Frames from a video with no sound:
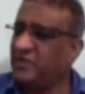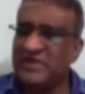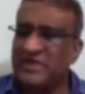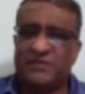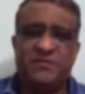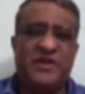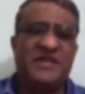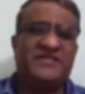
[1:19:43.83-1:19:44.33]

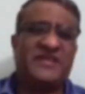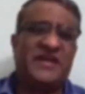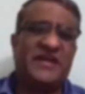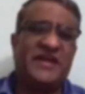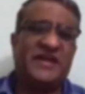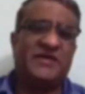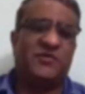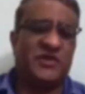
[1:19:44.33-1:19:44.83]
sir, please
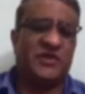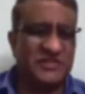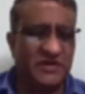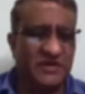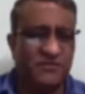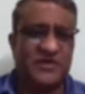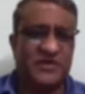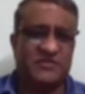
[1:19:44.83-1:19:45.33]
conduct a
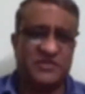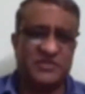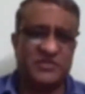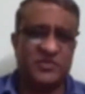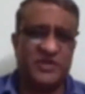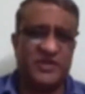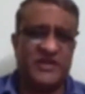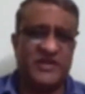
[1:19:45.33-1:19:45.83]
workshop for our
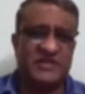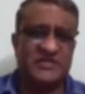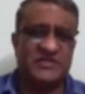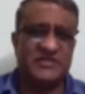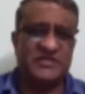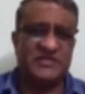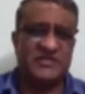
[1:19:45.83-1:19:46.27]
students.